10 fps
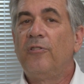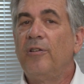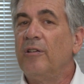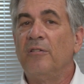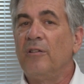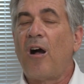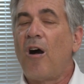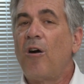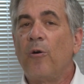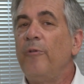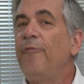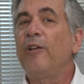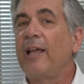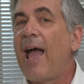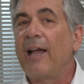to
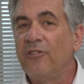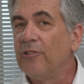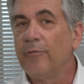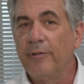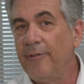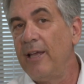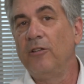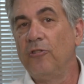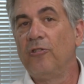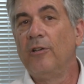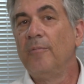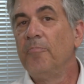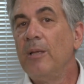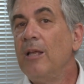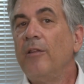horrific acts of revenge.
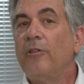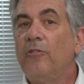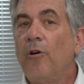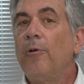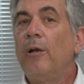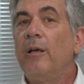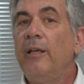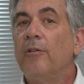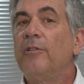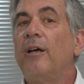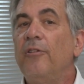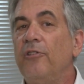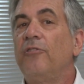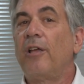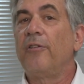The Torah here tells
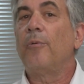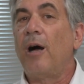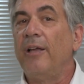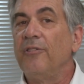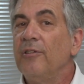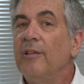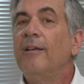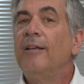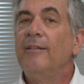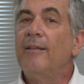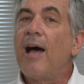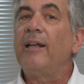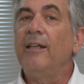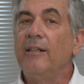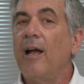us otherwise,
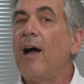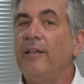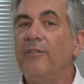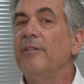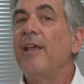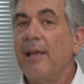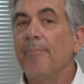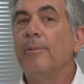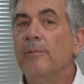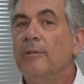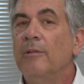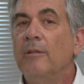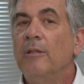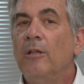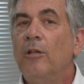not in God's name.
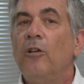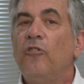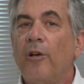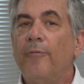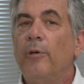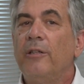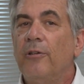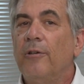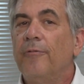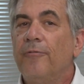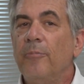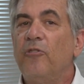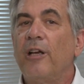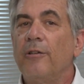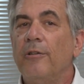Shavua Tov from
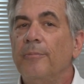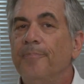Schechter.